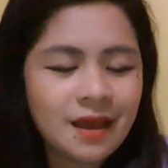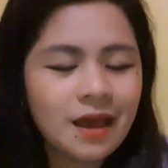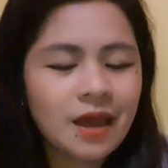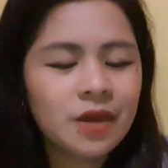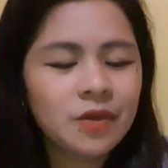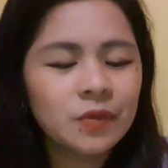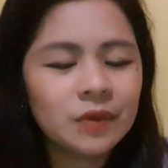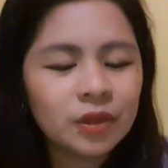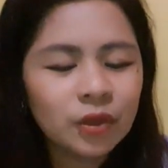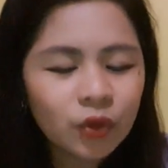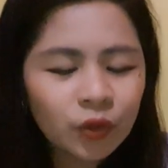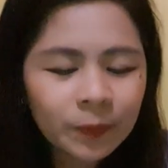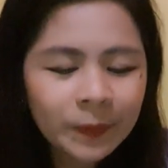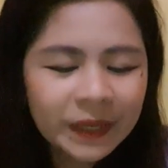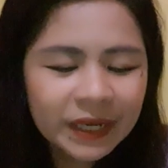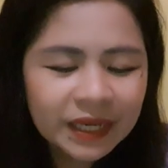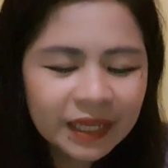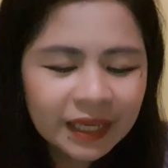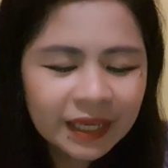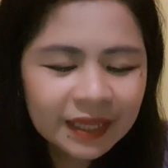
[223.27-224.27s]
I will
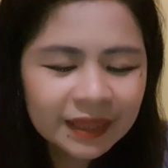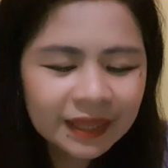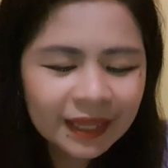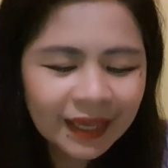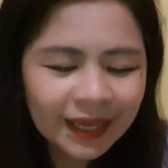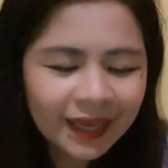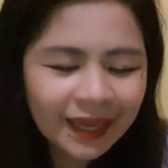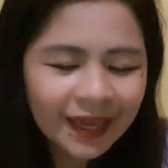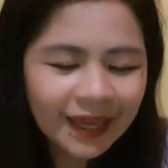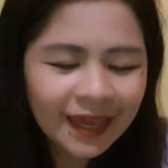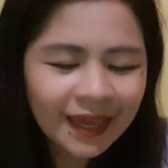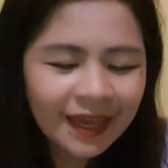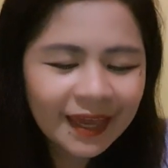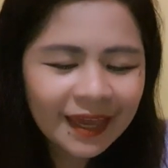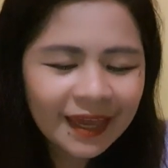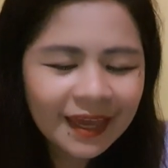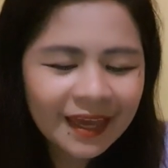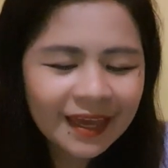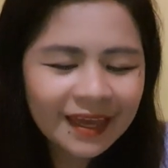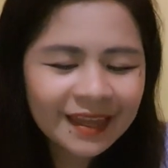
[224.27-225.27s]
open it.
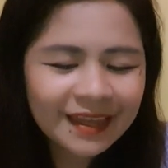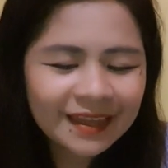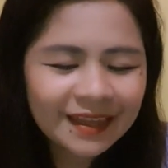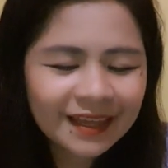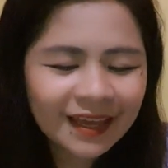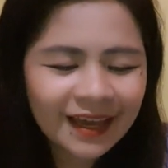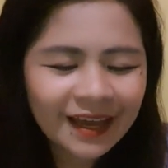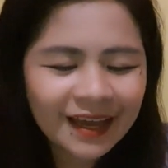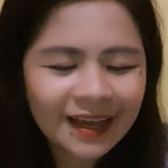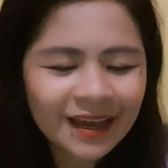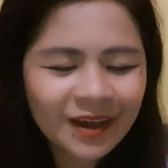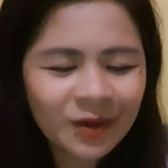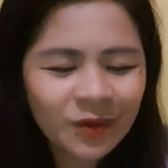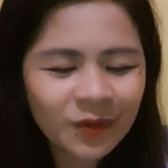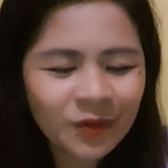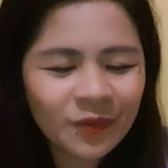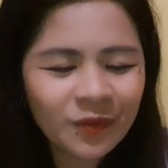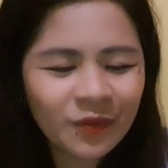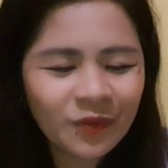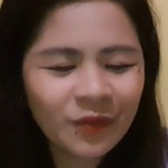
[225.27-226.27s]
And,
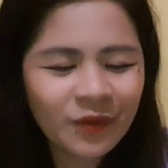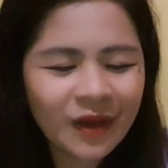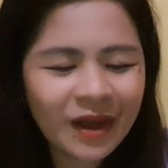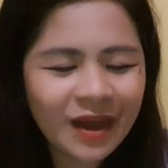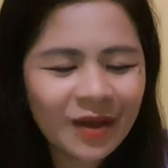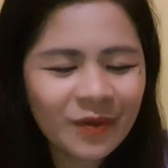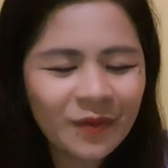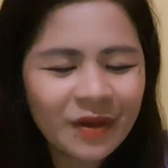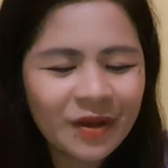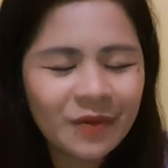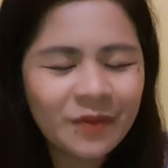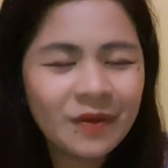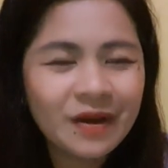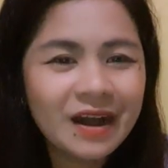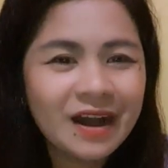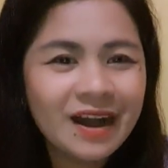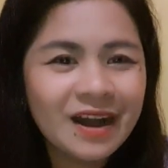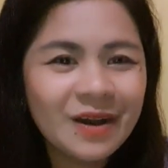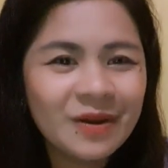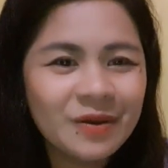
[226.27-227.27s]
wow, wow,
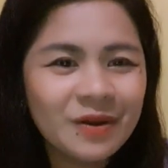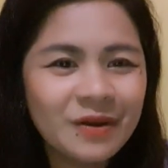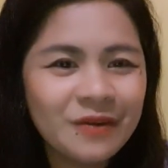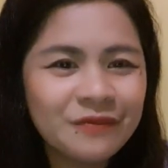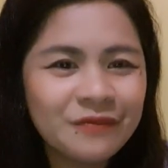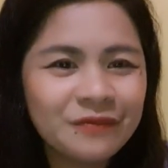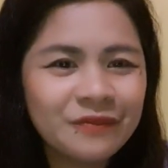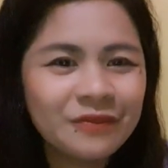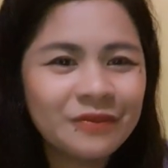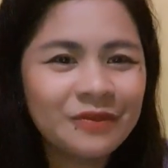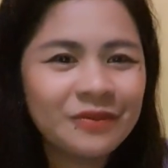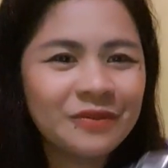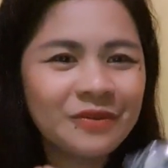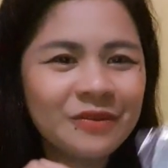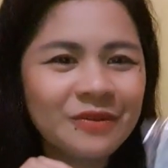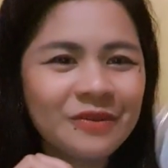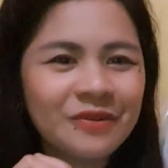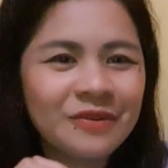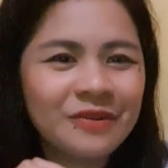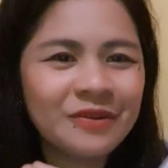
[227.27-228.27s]
wow. Of
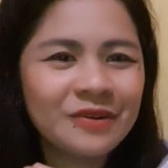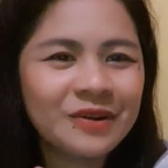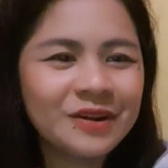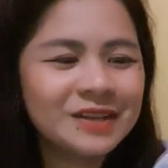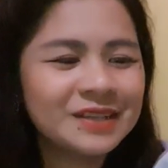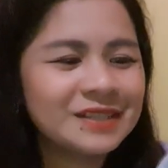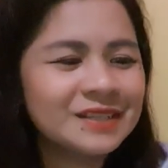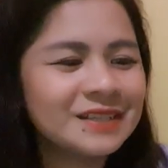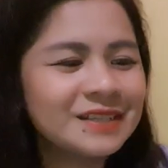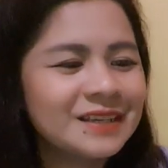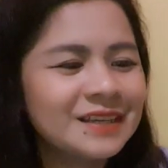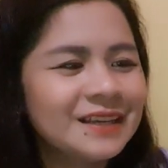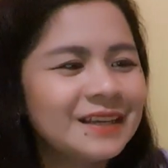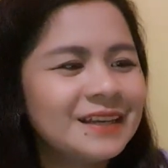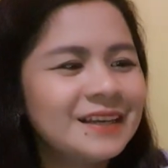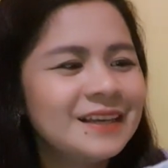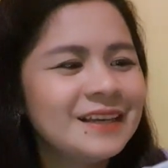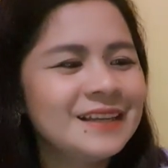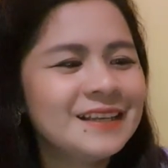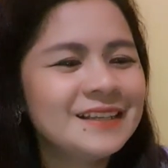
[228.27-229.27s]
course.
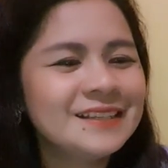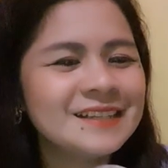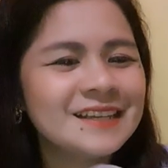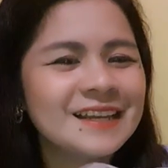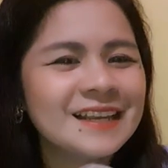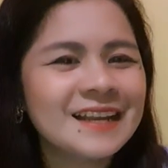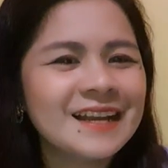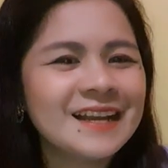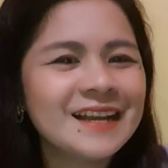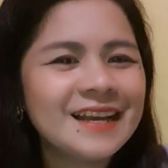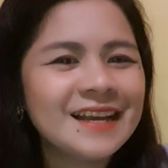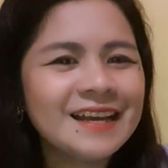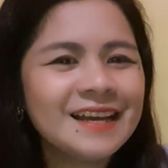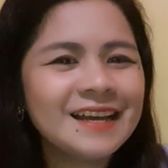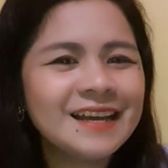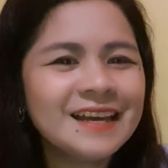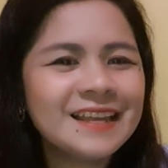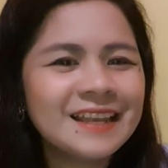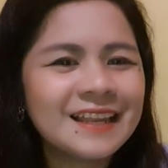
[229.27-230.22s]
Tada.